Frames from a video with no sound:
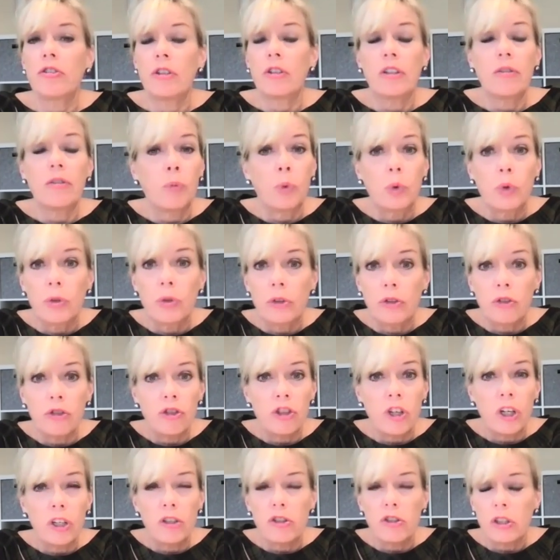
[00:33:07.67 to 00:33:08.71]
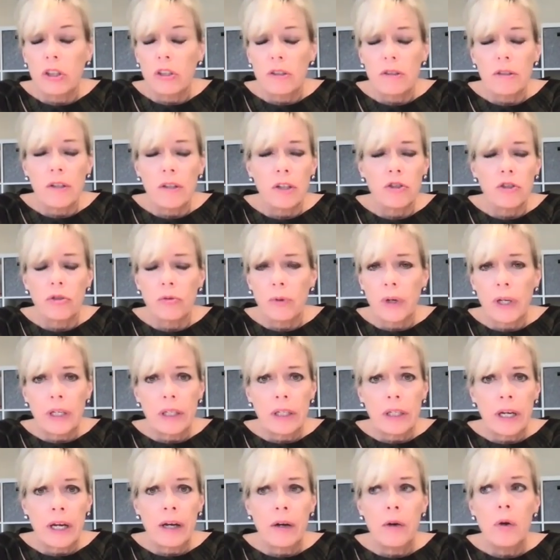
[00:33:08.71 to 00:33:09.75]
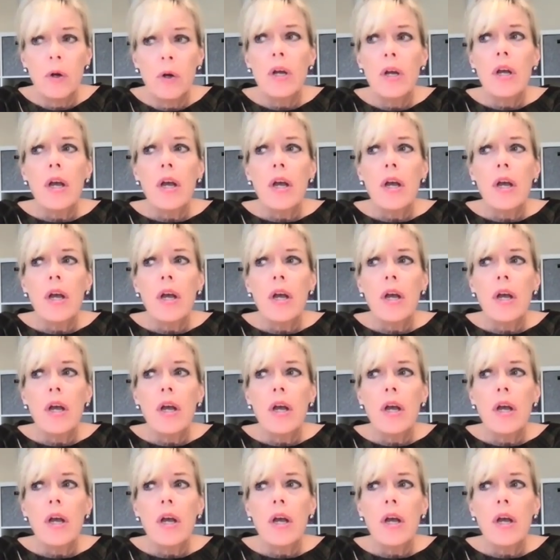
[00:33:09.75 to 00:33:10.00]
and the world is changing at such a rate now,